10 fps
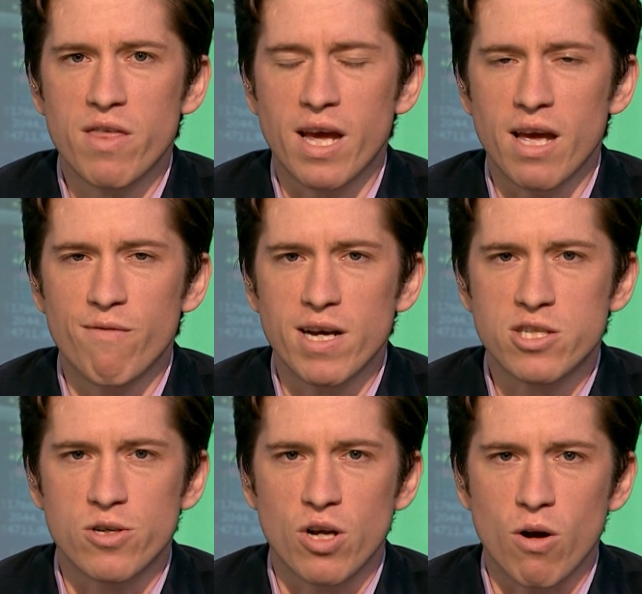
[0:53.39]
think
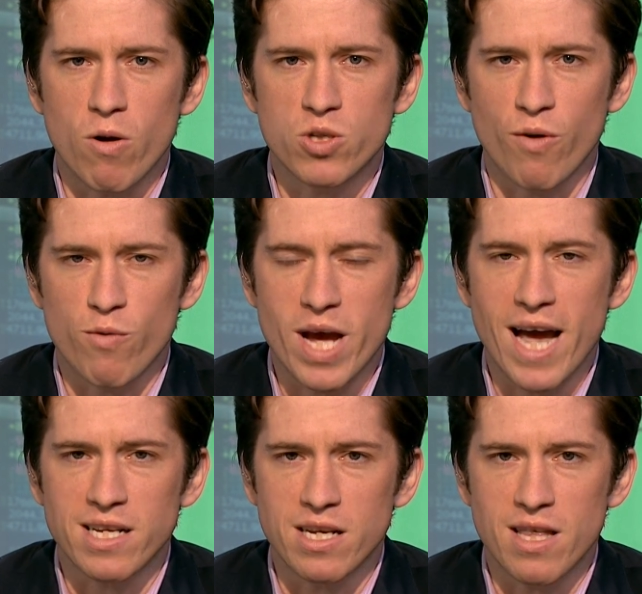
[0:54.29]
investors are, are sort of
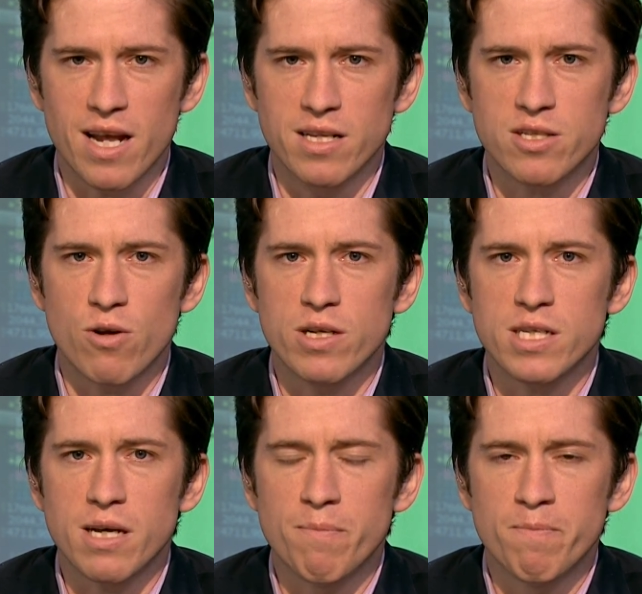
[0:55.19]
reacting to that uncertainty.